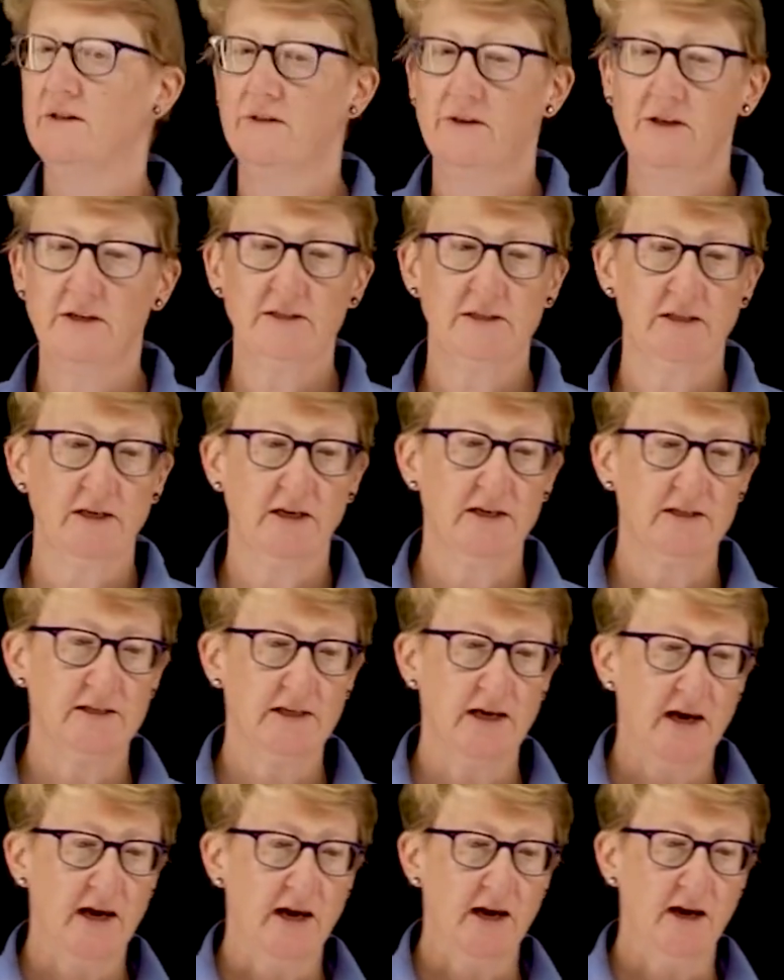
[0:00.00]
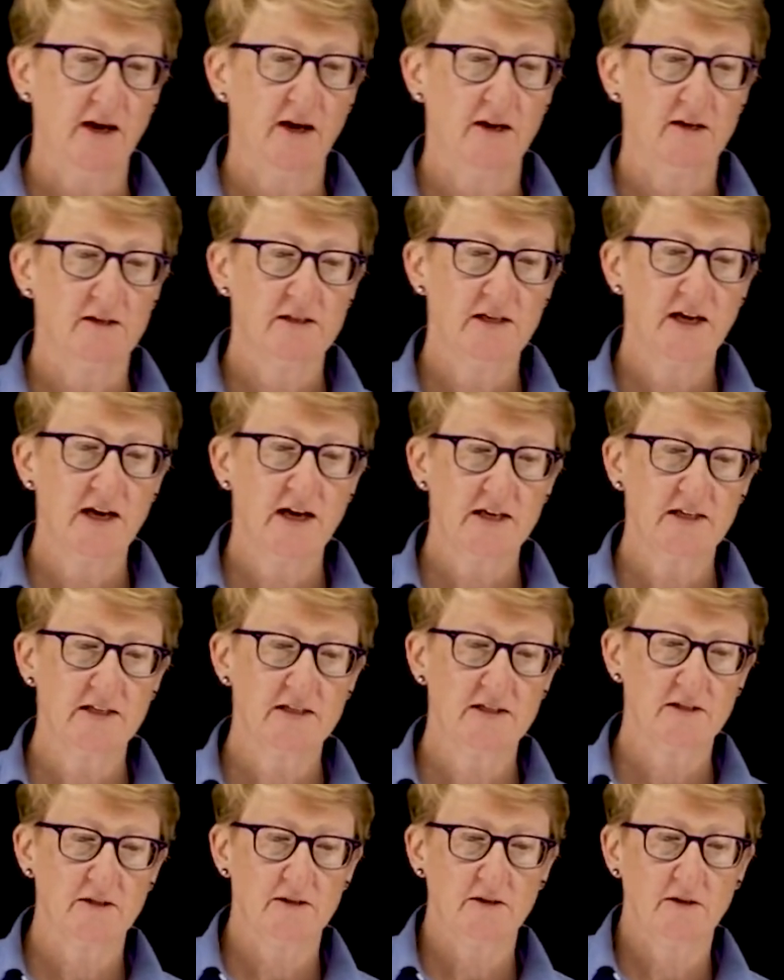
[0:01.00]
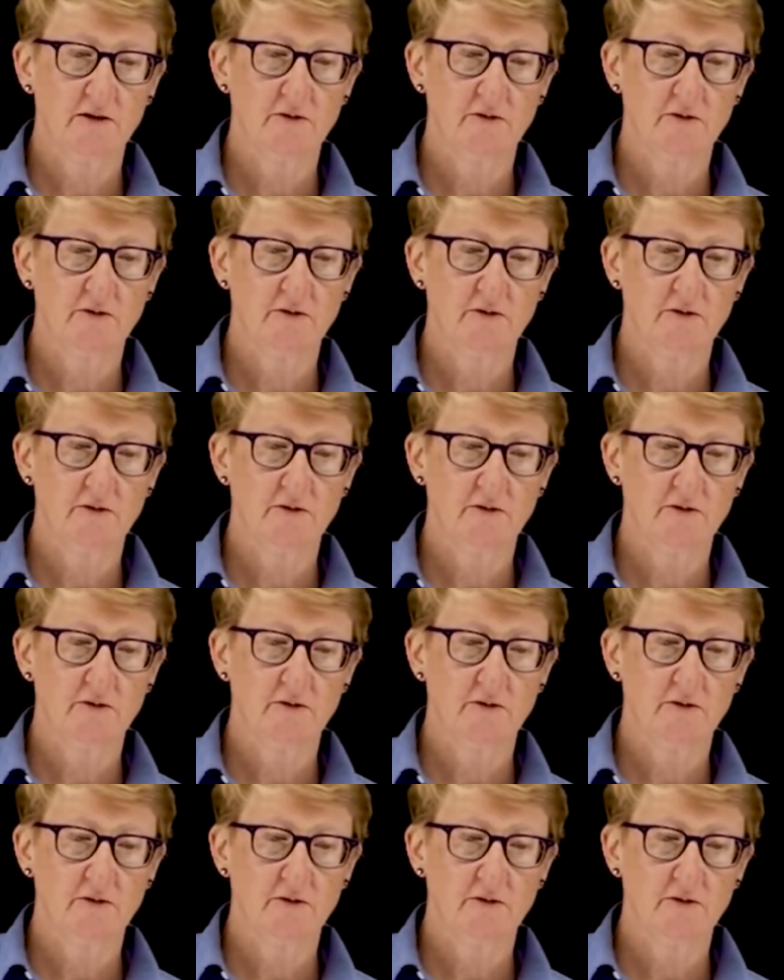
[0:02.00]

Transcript: this is a test,